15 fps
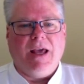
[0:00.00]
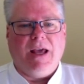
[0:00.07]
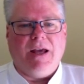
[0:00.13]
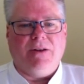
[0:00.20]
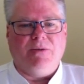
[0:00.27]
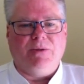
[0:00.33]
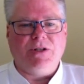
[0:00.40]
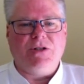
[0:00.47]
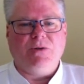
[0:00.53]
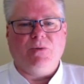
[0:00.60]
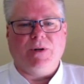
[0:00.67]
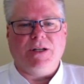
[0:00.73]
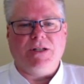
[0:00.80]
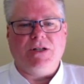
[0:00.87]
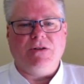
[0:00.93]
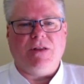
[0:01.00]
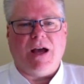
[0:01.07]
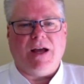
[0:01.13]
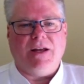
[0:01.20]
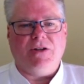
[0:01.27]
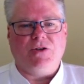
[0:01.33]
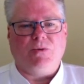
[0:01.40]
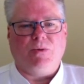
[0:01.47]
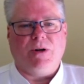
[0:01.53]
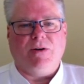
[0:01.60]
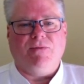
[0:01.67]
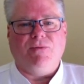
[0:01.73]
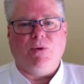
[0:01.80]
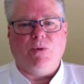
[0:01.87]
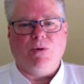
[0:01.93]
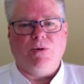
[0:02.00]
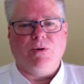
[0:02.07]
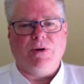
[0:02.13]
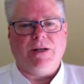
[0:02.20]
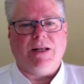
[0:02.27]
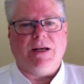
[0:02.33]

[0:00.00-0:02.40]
and the reason you want to do that is you want to avoid